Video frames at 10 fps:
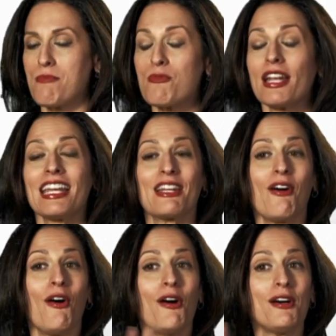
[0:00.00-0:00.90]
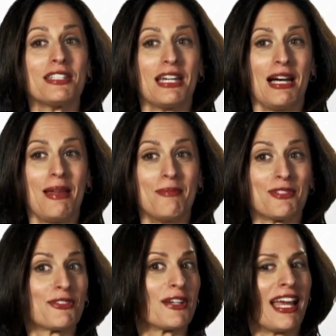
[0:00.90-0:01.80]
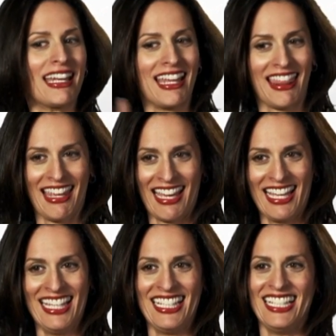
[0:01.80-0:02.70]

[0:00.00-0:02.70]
I'm ready at all times for anything.